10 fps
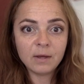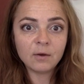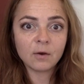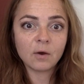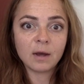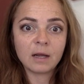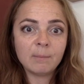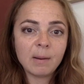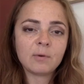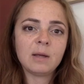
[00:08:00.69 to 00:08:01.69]
finger. And I
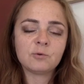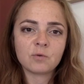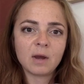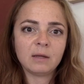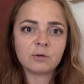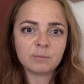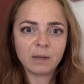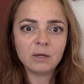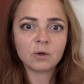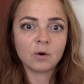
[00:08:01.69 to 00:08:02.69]
remember him trying to
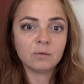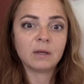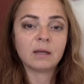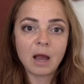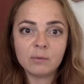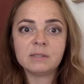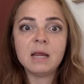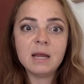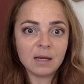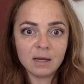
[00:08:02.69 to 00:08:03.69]
explain to her, I was
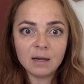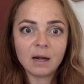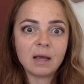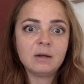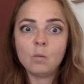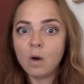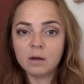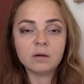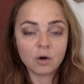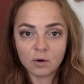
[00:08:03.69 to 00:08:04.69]
naked and I didn't want
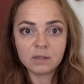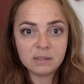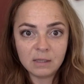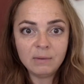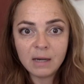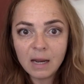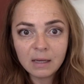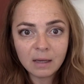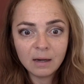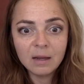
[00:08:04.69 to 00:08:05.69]
her to see me
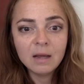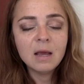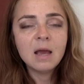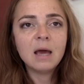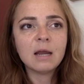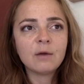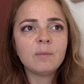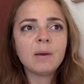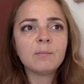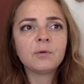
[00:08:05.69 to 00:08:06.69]
naked. And I
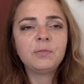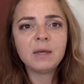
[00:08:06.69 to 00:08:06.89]
remember